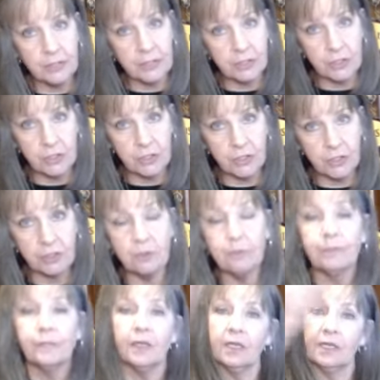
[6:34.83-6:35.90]
to do
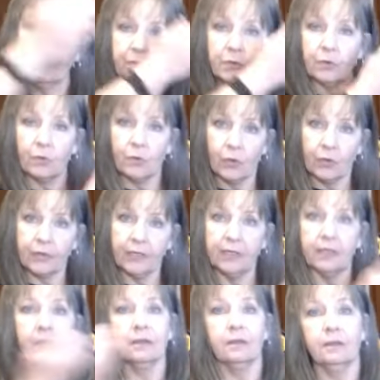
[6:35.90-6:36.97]
if you're
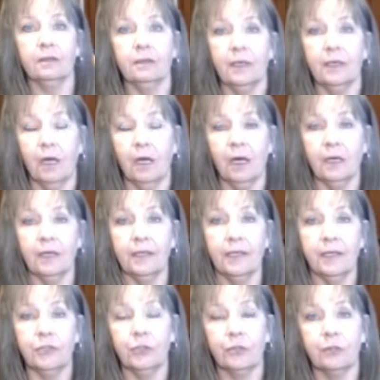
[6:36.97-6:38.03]
working in
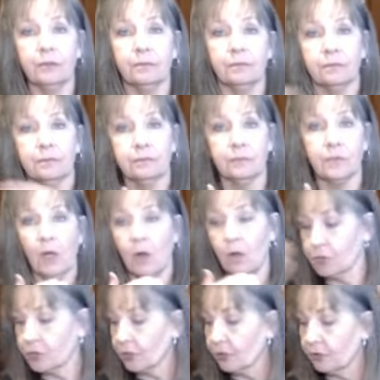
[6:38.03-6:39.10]
your
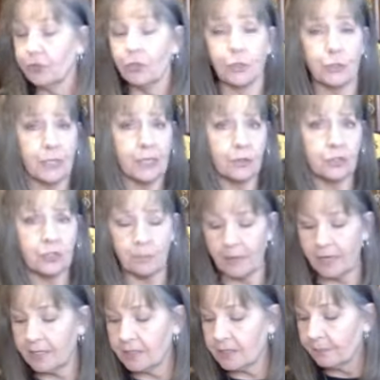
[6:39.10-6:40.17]
altar, in your sacred
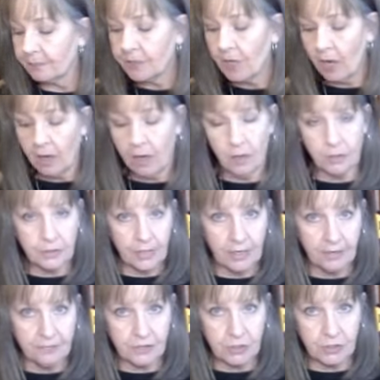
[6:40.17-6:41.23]
space, all you have
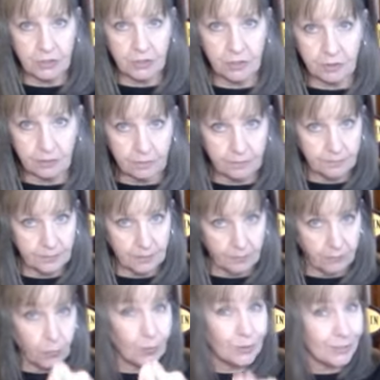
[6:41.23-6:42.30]
to do, of
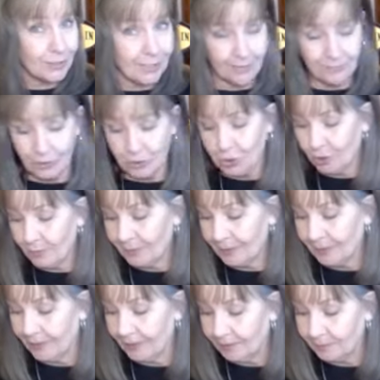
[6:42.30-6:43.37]
course, is have your
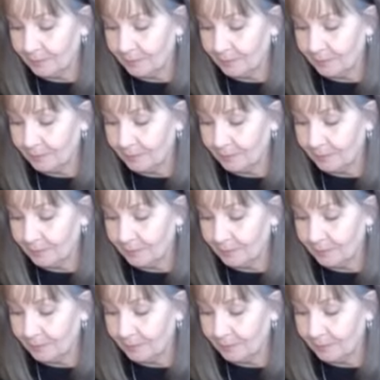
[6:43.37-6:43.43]
tourmaline